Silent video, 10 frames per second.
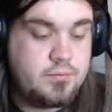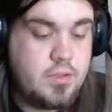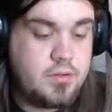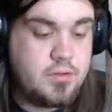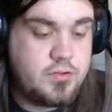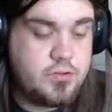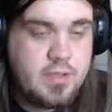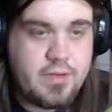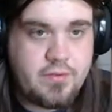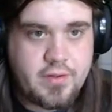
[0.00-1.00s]
You can
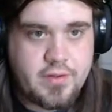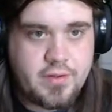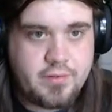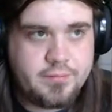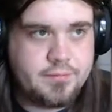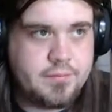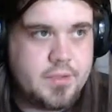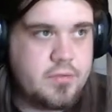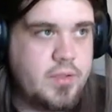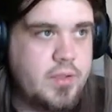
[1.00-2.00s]
destroy everything.
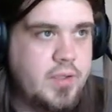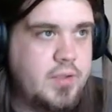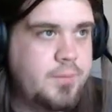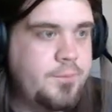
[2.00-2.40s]
It's really good.